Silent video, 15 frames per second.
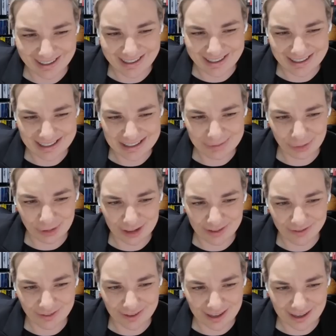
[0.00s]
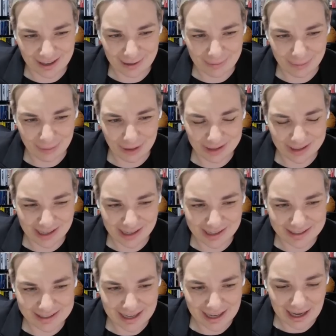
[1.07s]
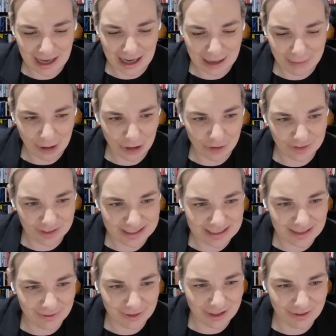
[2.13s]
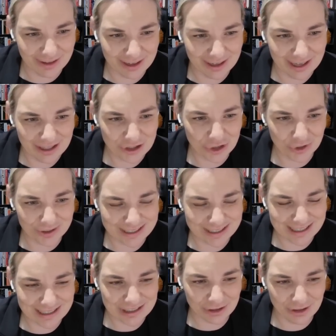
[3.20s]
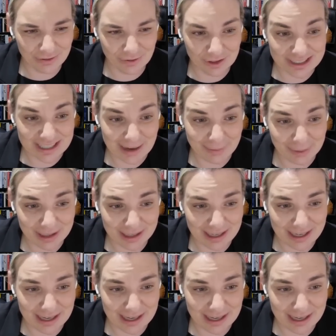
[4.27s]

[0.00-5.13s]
in this brief podcast, but hopefully it's given you a short taster of what's happening